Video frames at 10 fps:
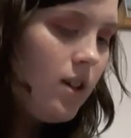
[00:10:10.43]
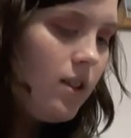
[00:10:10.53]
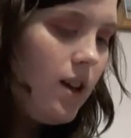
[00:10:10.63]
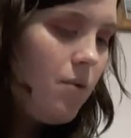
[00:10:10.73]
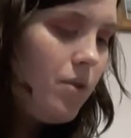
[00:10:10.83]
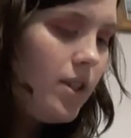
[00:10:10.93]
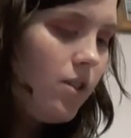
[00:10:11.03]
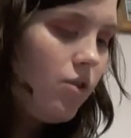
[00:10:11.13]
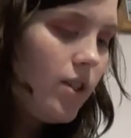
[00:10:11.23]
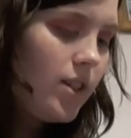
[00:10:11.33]
That was an
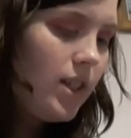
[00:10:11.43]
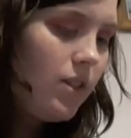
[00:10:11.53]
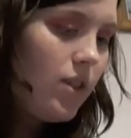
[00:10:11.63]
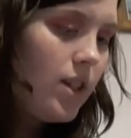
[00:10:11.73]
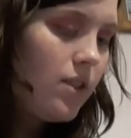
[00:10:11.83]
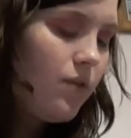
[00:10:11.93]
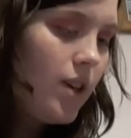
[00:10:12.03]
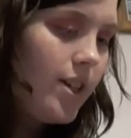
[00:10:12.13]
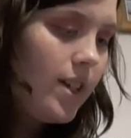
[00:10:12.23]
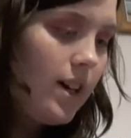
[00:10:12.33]
interesting thing to
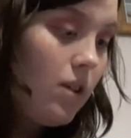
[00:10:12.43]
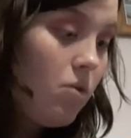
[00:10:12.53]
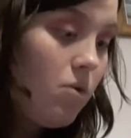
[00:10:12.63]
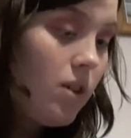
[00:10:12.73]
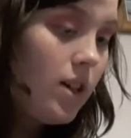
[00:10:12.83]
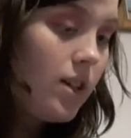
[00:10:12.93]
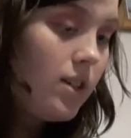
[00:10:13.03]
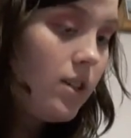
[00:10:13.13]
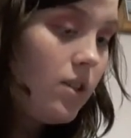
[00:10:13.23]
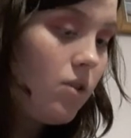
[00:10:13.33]
find out,
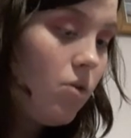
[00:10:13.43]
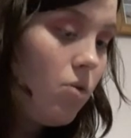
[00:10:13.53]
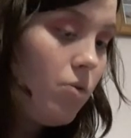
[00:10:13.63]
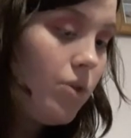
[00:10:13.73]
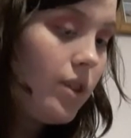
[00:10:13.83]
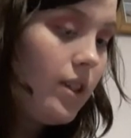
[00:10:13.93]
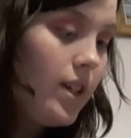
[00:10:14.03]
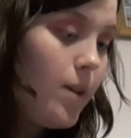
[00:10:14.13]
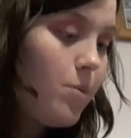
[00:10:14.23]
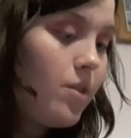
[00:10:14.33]
and also the
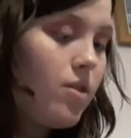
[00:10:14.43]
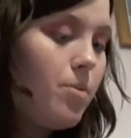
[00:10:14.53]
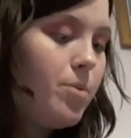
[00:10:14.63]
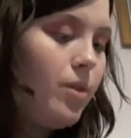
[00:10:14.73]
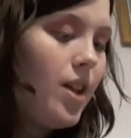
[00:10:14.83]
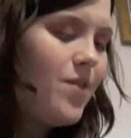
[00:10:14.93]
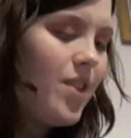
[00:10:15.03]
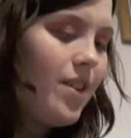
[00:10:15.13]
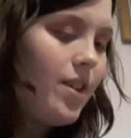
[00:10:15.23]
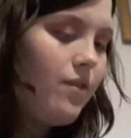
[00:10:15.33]
lip scrubs were like
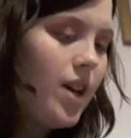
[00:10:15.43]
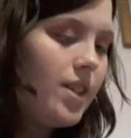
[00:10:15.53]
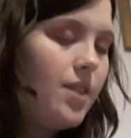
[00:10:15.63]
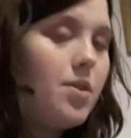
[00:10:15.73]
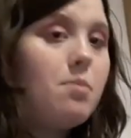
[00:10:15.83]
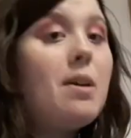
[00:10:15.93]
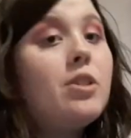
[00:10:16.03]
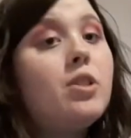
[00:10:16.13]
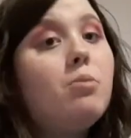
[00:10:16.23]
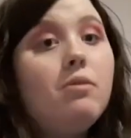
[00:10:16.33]
very effective,
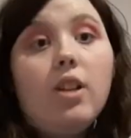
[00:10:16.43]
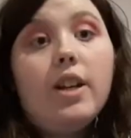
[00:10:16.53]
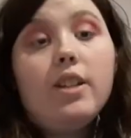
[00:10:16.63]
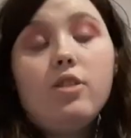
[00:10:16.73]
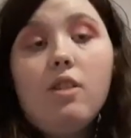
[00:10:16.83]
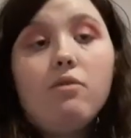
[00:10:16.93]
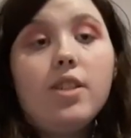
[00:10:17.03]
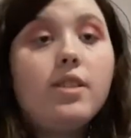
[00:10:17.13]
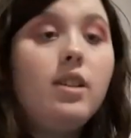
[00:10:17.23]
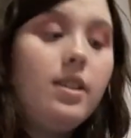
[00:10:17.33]
especially with like Jeffery
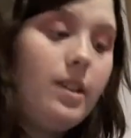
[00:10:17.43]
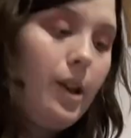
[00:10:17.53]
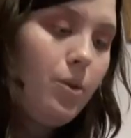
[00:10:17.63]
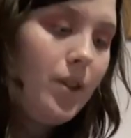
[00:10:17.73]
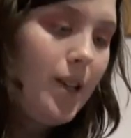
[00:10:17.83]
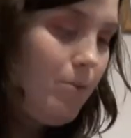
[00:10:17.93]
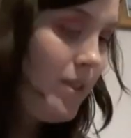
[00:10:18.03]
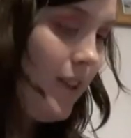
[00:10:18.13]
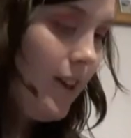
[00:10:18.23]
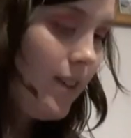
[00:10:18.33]
Star's liquid
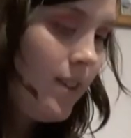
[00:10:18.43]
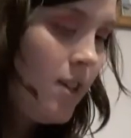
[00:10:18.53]
lipsticks.